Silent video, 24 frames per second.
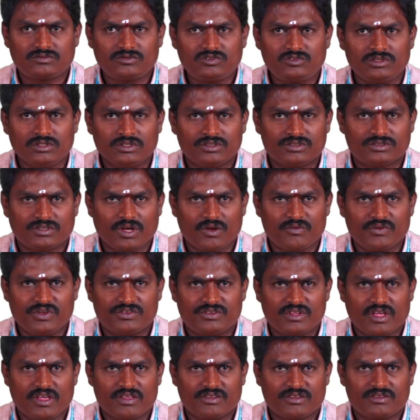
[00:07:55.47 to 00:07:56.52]

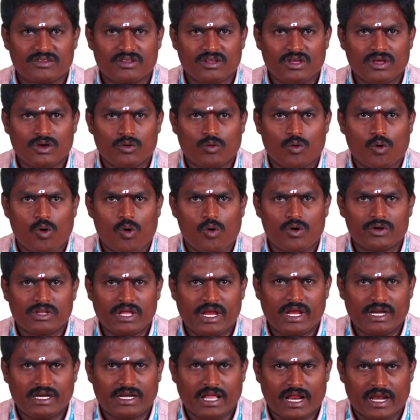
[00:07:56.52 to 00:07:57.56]
services over the
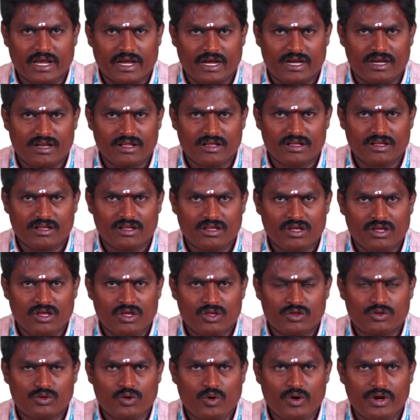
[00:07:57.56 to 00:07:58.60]
internet.
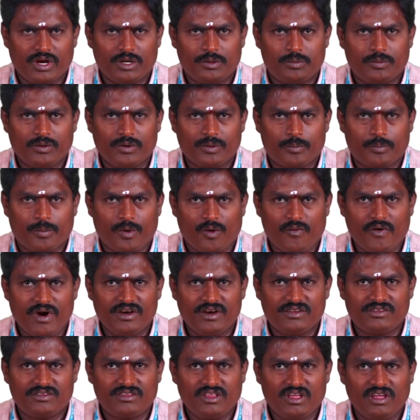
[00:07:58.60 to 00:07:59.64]
So it provides
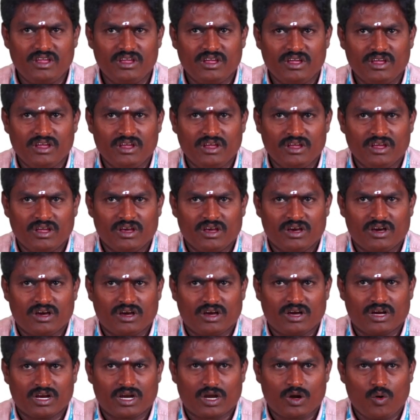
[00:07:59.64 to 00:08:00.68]
the
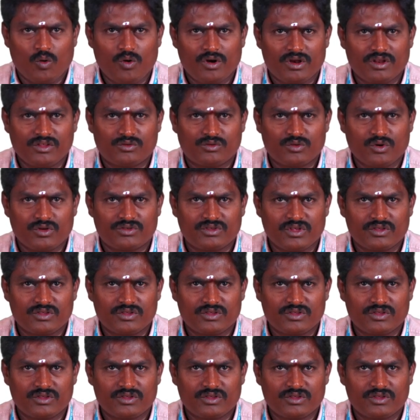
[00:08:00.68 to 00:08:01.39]
cloud resources